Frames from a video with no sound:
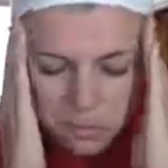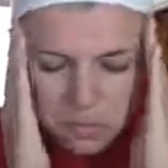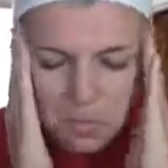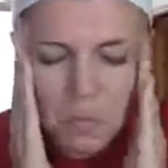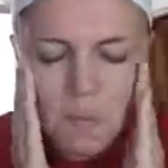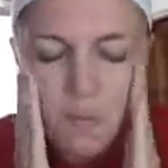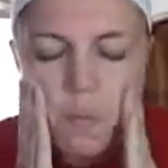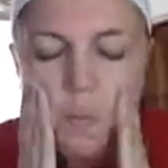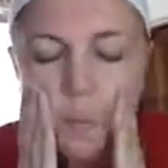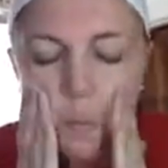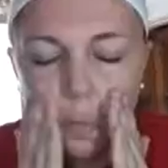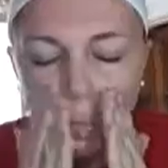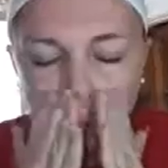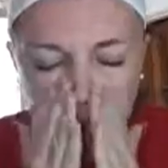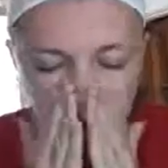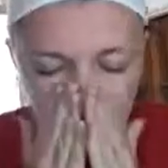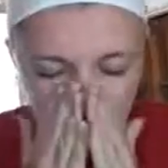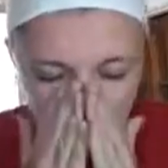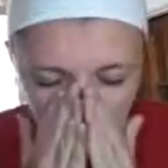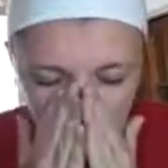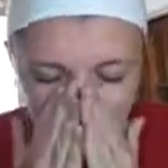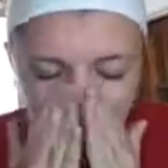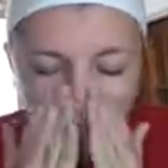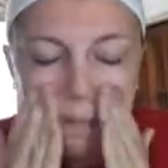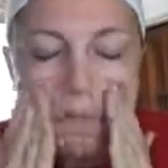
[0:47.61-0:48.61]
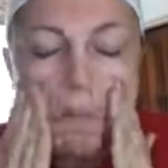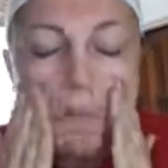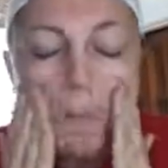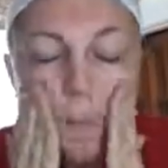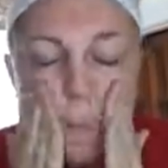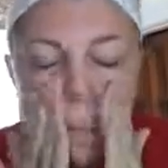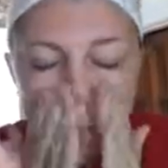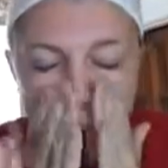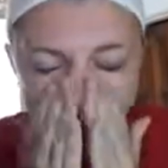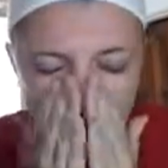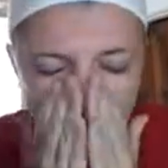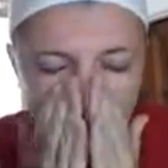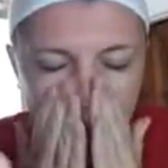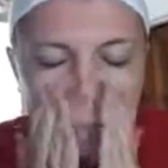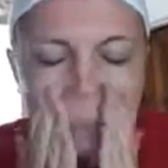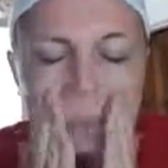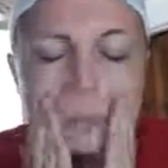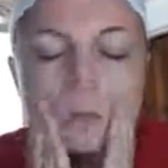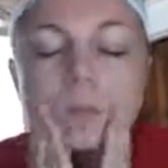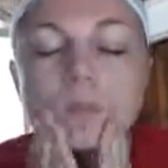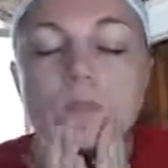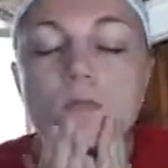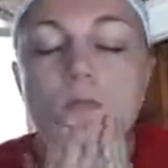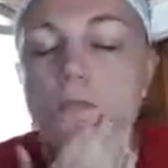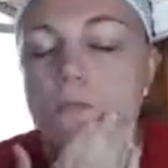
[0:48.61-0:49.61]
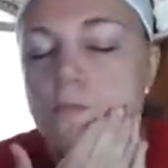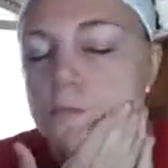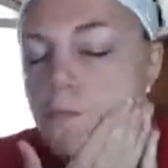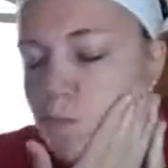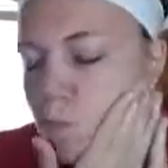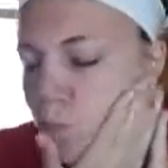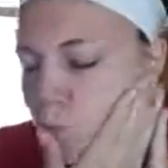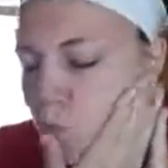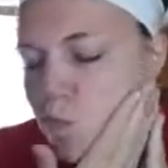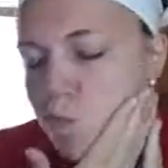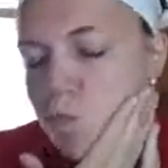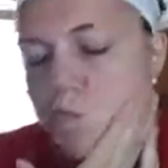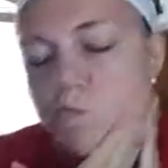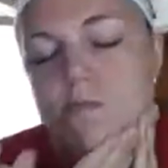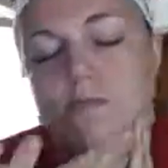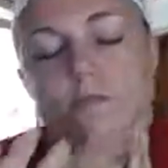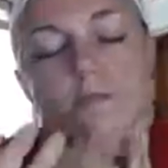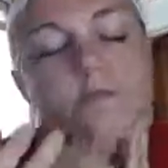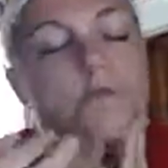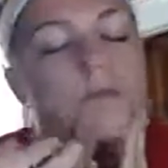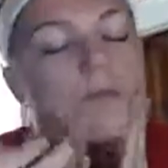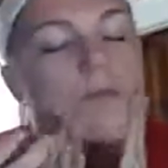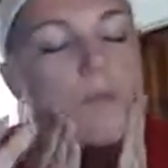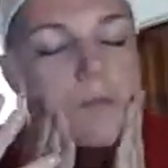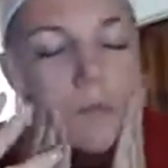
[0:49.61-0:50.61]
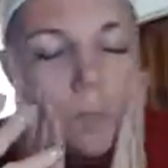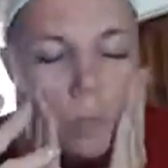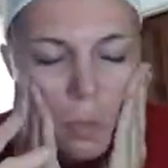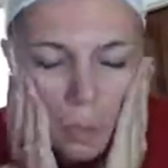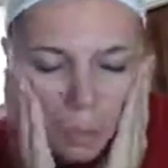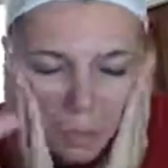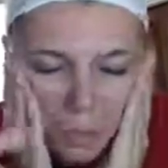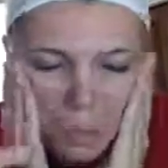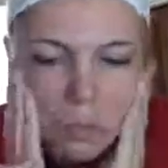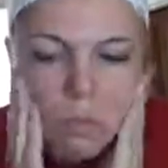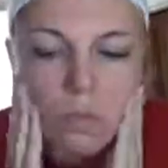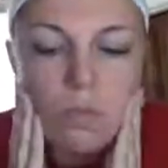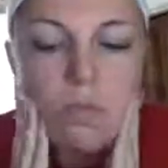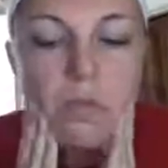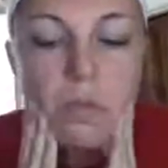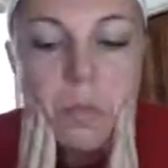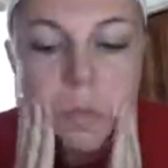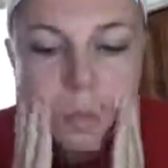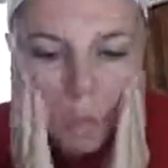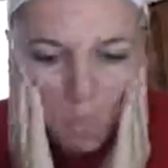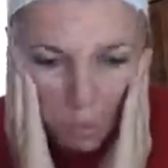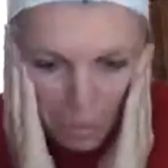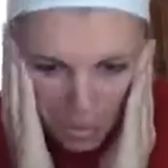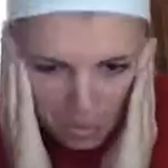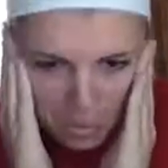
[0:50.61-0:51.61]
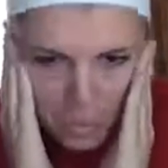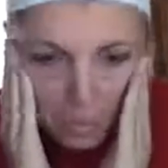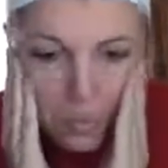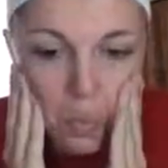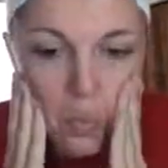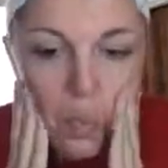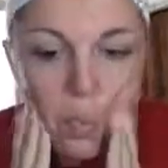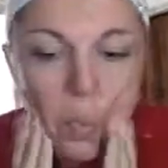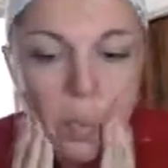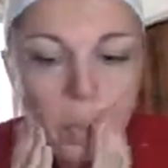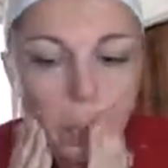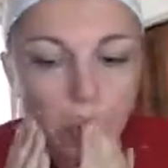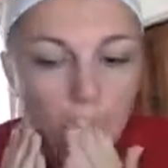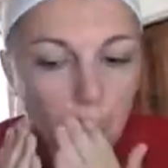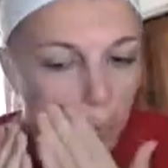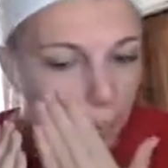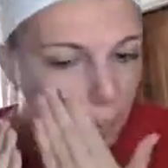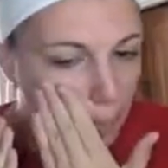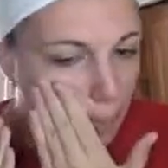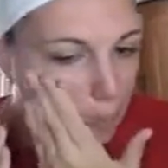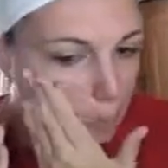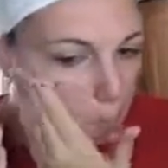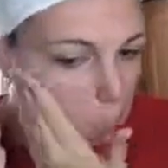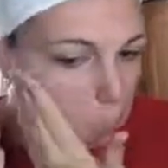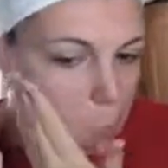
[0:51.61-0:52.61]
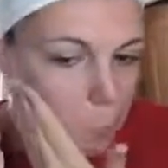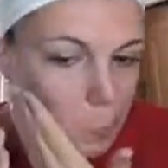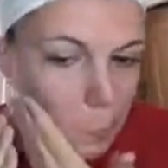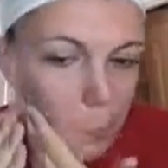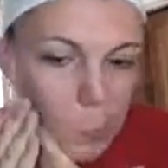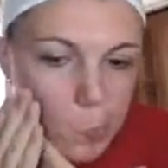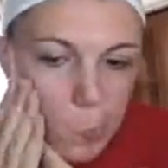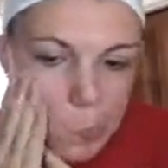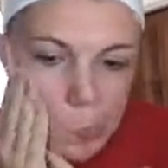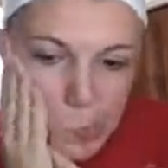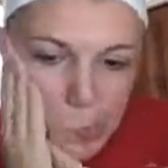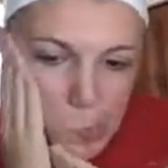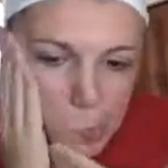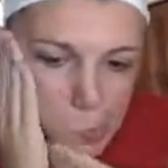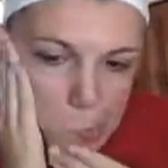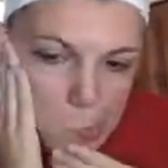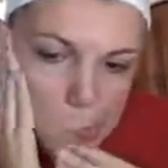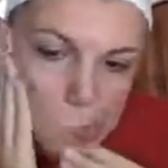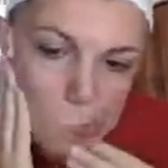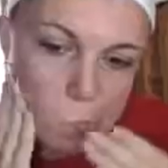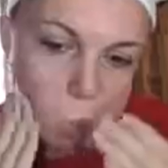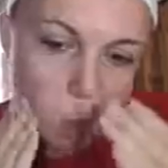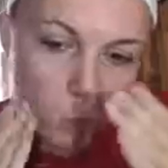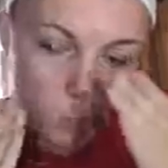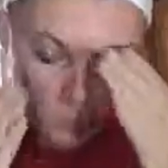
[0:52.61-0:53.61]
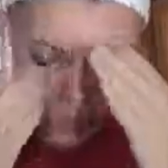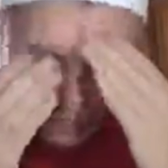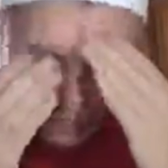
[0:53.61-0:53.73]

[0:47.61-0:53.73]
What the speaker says: acid in it, so it renews skin cells really rapidly, so it's going to help that a lot. Now, I want you to put the